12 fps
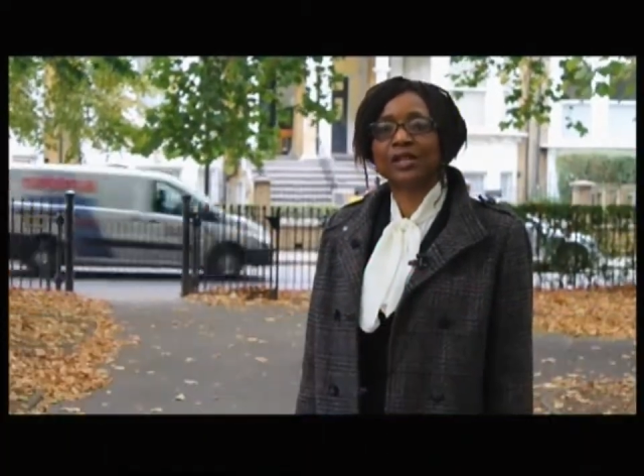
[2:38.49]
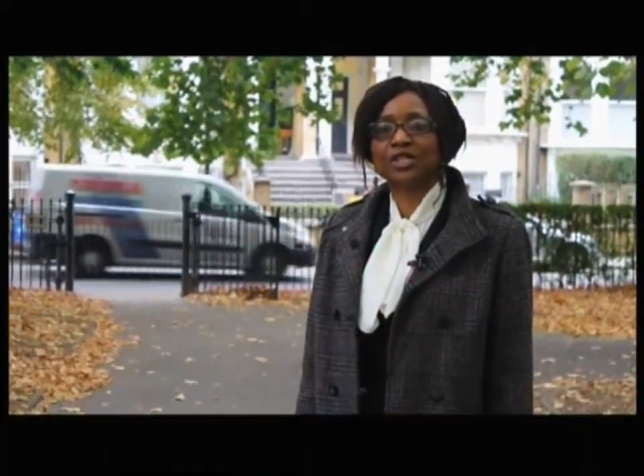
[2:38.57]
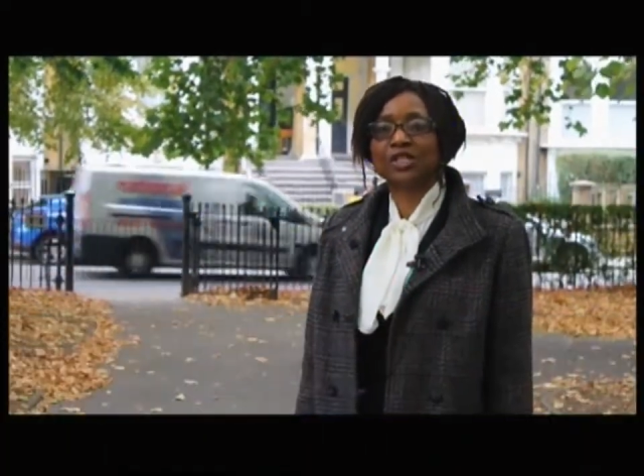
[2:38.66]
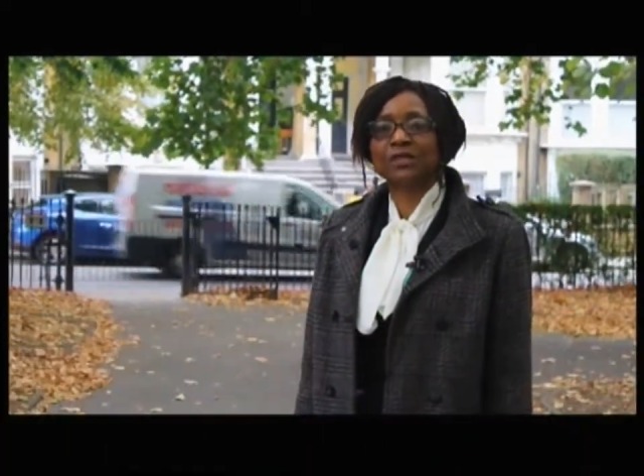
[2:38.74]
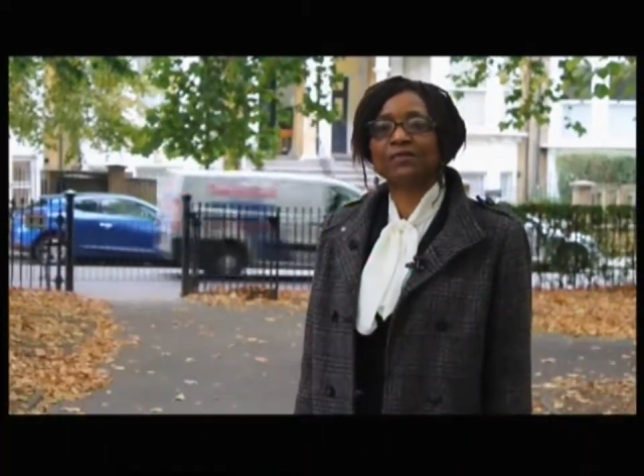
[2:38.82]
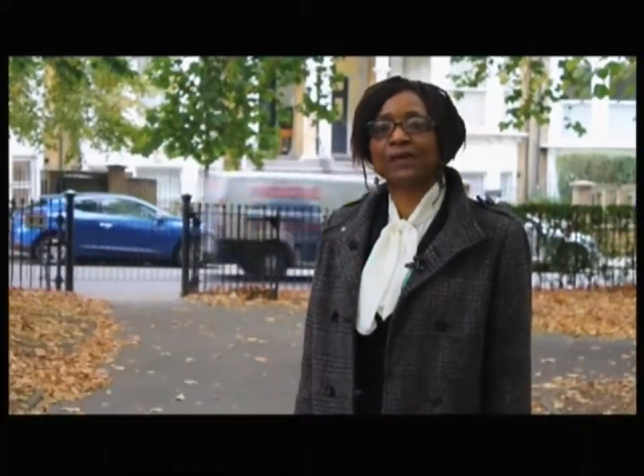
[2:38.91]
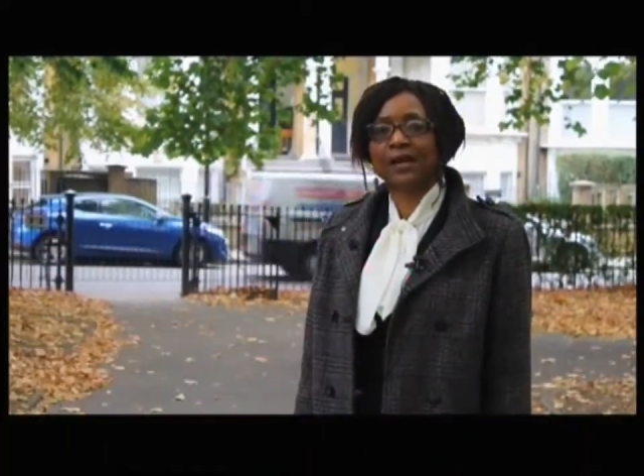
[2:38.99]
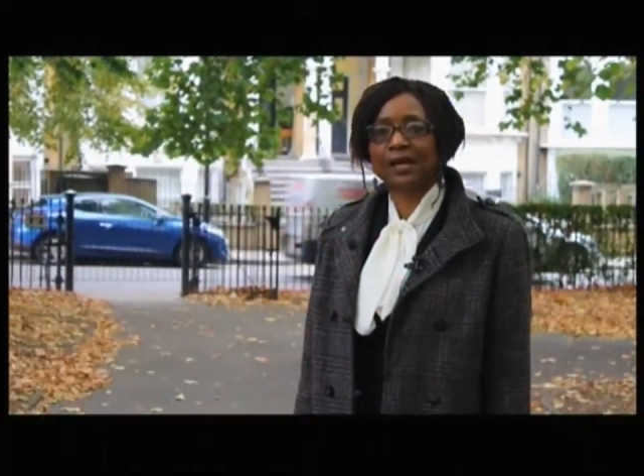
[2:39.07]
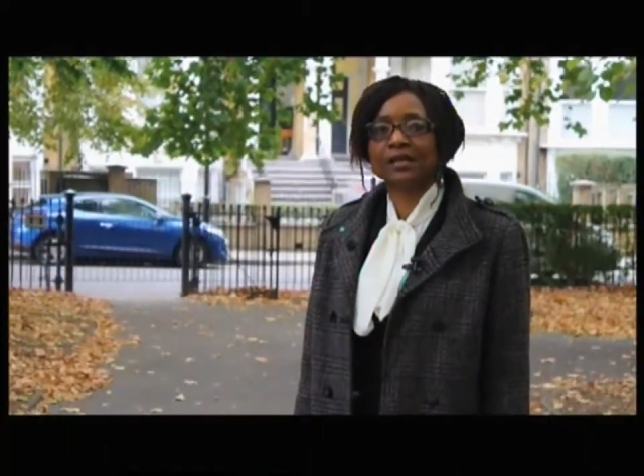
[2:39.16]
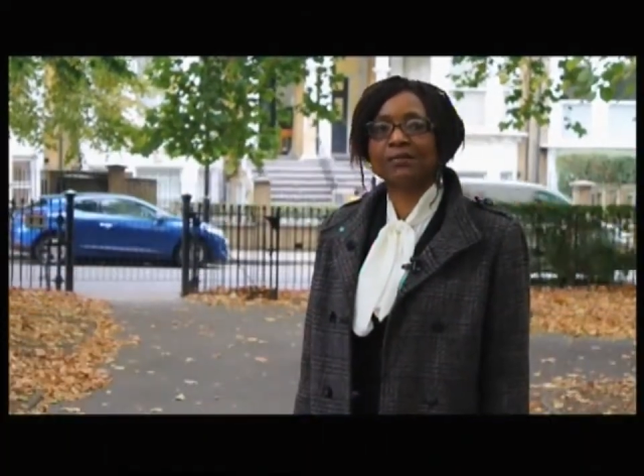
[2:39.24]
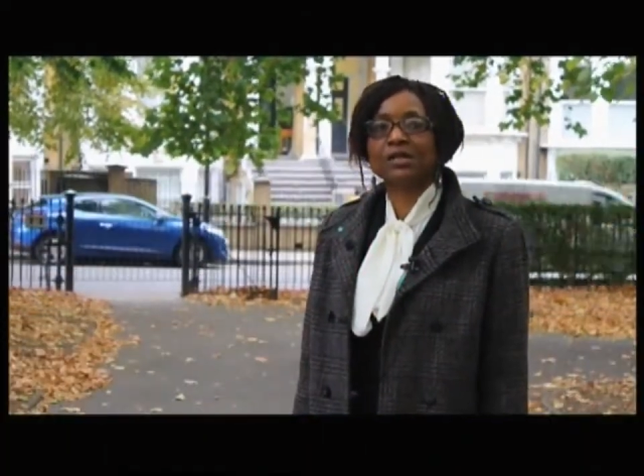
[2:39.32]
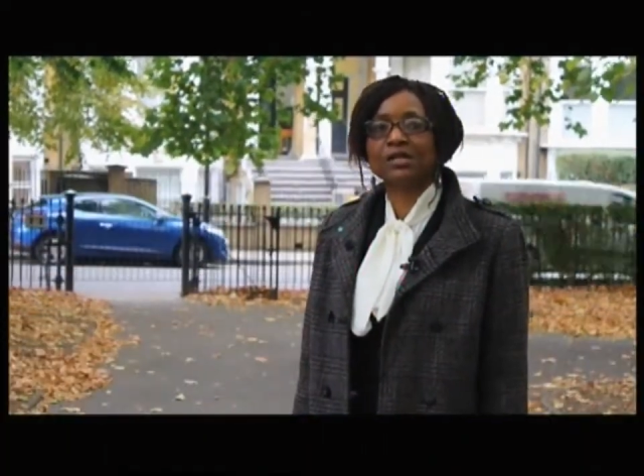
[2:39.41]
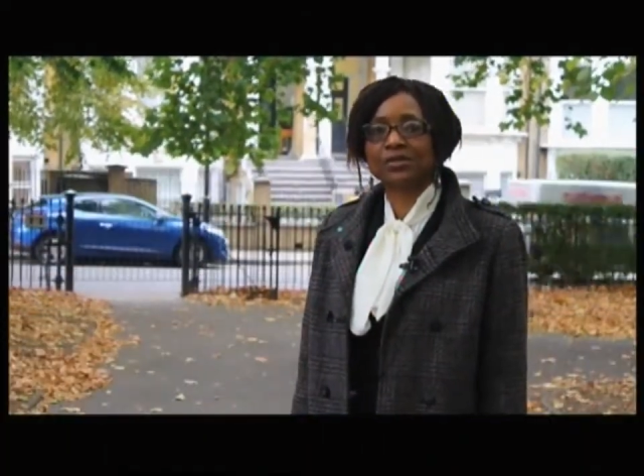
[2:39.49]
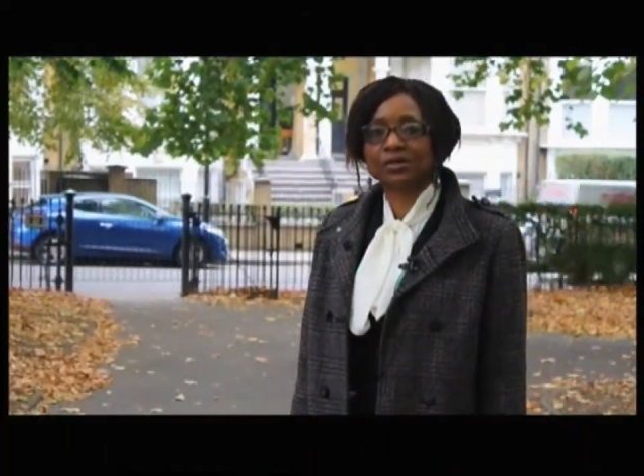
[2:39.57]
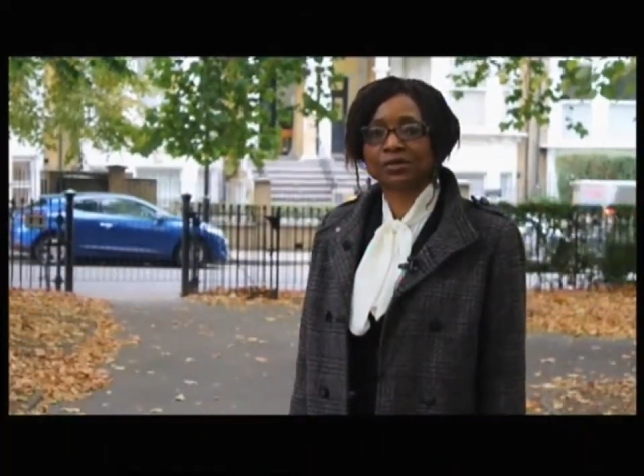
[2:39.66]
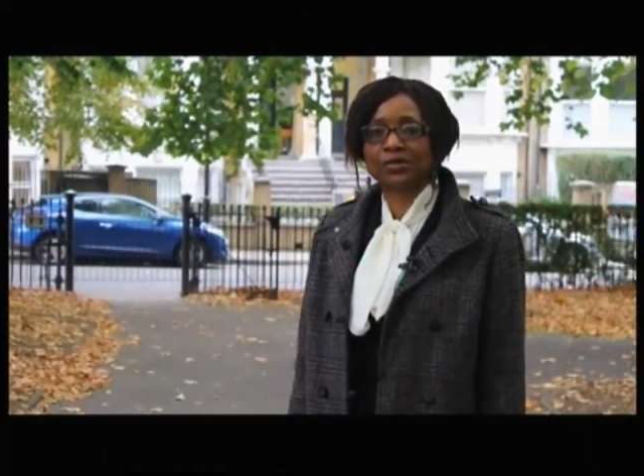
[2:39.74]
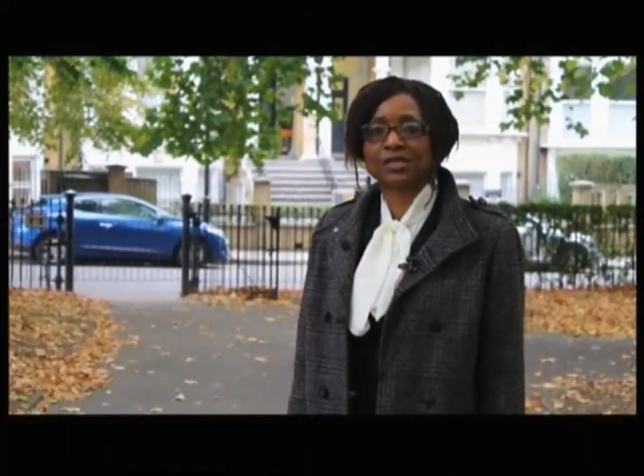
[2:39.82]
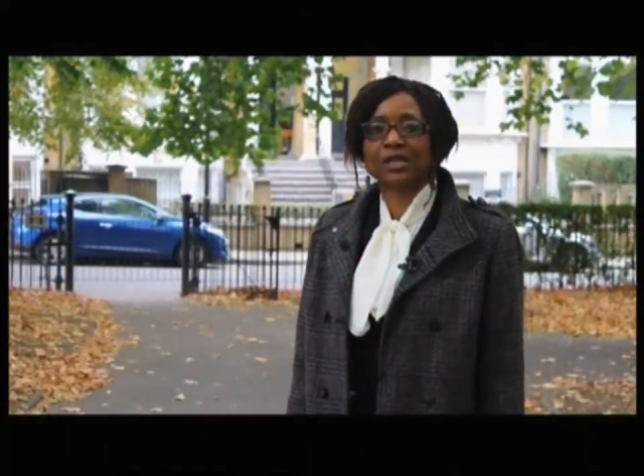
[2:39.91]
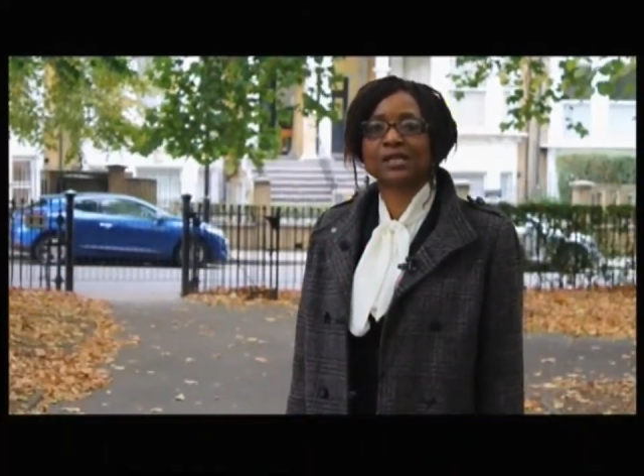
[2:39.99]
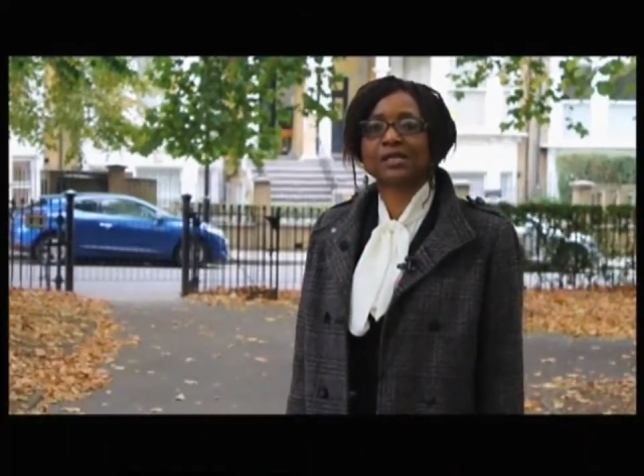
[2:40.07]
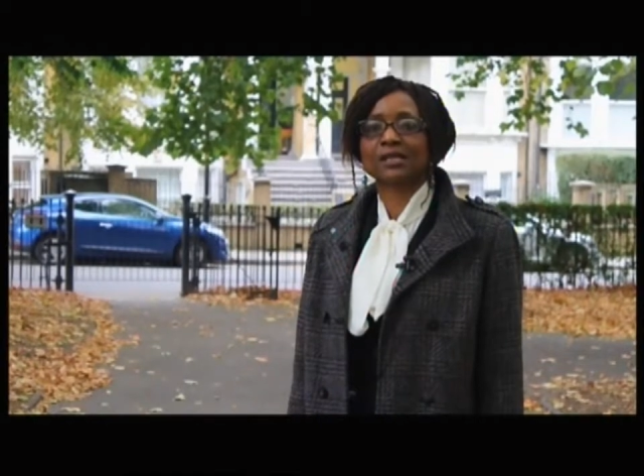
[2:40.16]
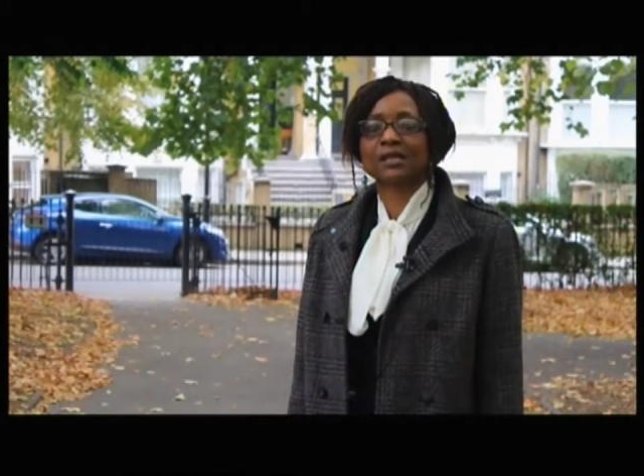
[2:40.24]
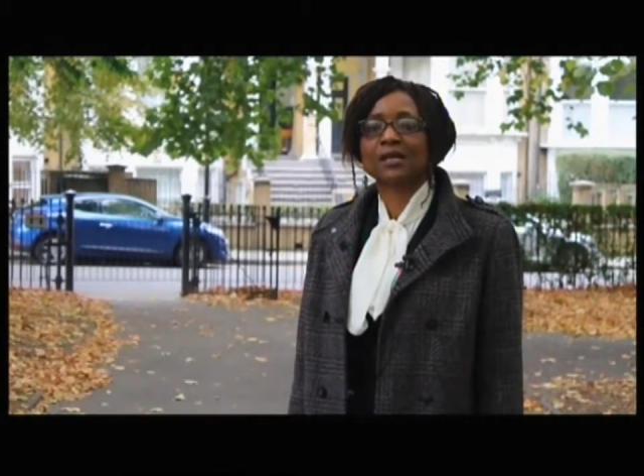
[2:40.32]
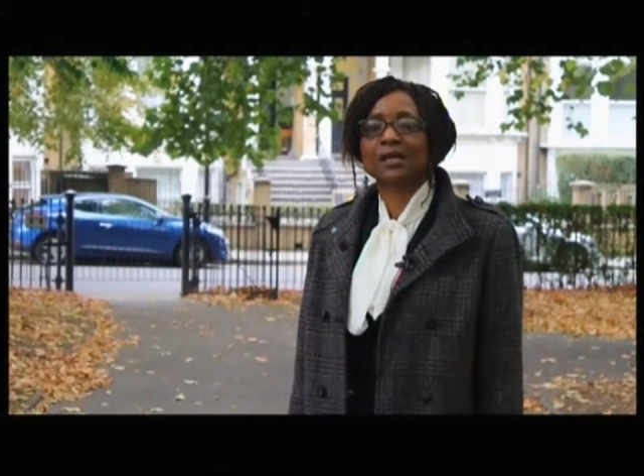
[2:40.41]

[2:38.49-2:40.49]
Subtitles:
achieve academic success.